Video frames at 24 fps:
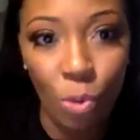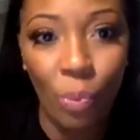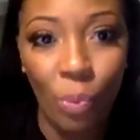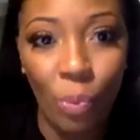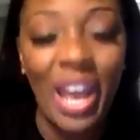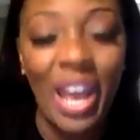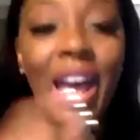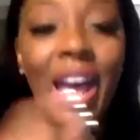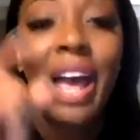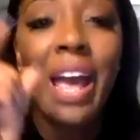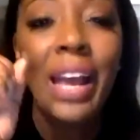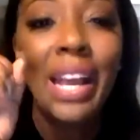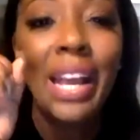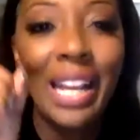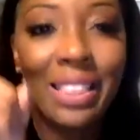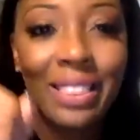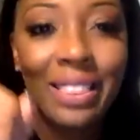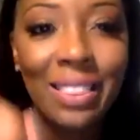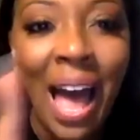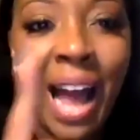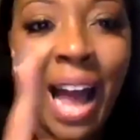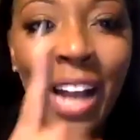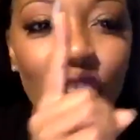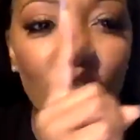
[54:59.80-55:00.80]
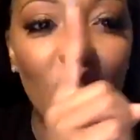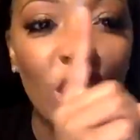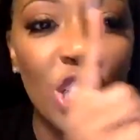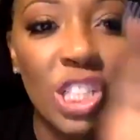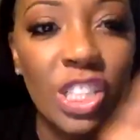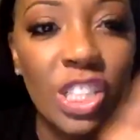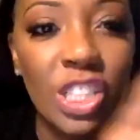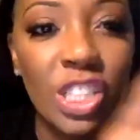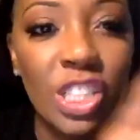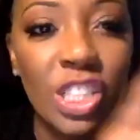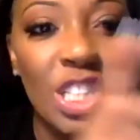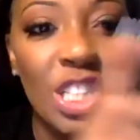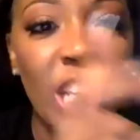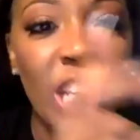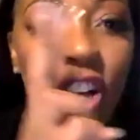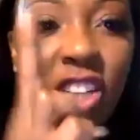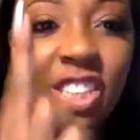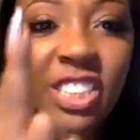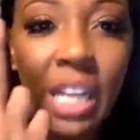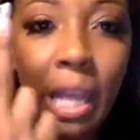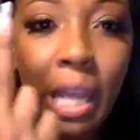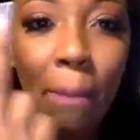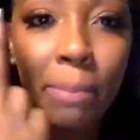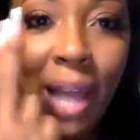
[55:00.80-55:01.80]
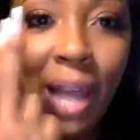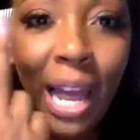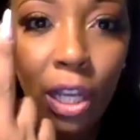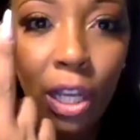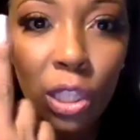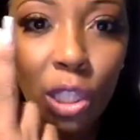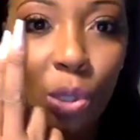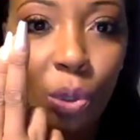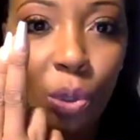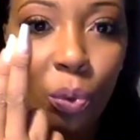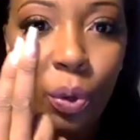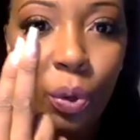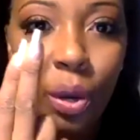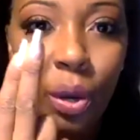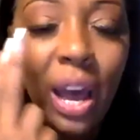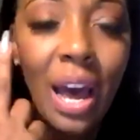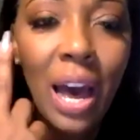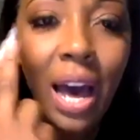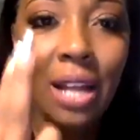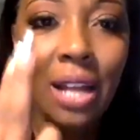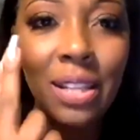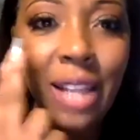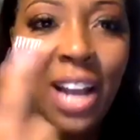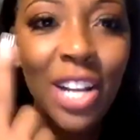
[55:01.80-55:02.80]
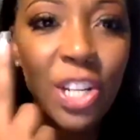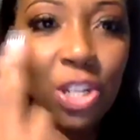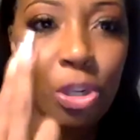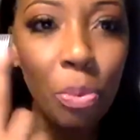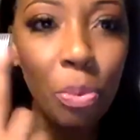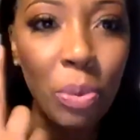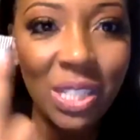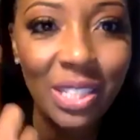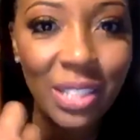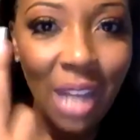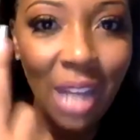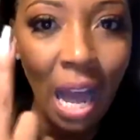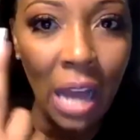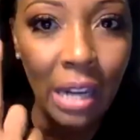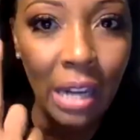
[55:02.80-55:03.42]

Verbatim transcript: went. Elijah stuck to him like glue. Elijah was not